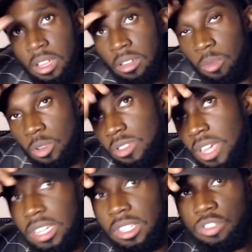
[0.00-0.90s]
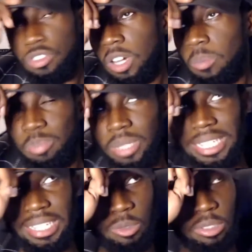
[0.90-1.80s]
Most likely drop
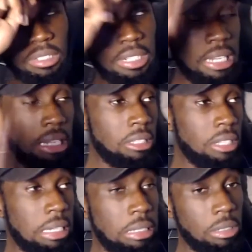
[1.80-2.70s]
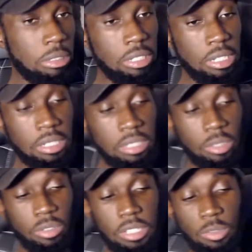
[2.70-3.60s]
being what's today? Today's Thursday? No, today's
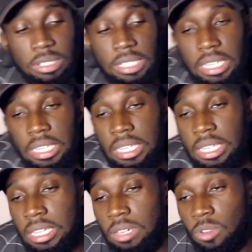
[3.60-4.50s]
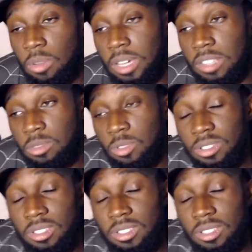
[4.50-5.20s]
Wednesday. Well, about to be Wednesday.